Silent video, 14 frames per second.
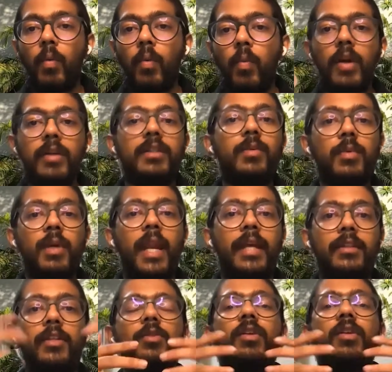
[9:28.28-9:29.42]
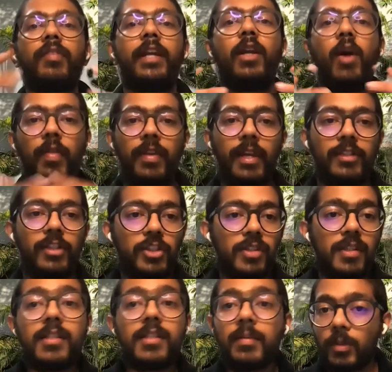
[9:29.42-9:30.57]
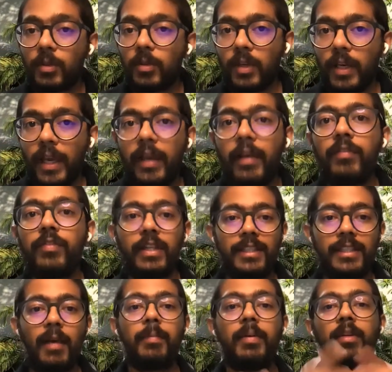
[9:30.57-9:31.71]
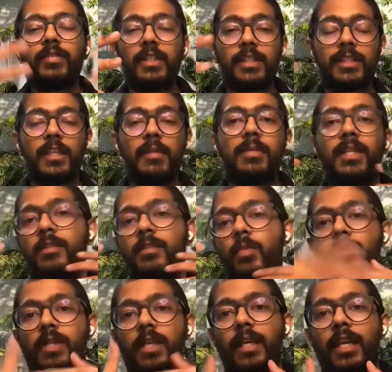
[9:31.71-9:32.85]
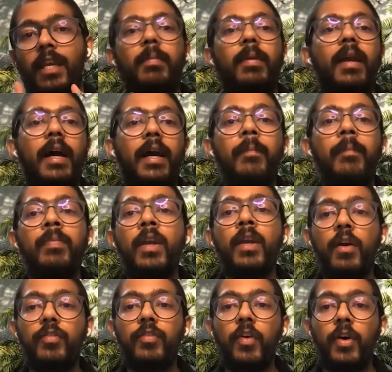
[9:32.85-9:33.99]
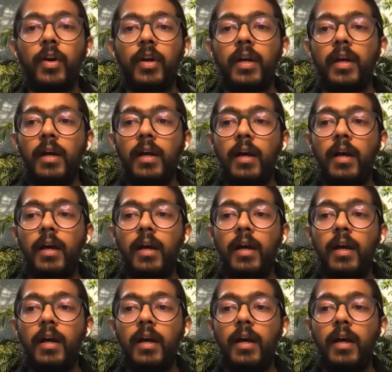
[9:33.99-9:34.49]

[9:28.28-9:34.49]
what they would like their unified authorization system to look like. For example, if this team is exposing an API for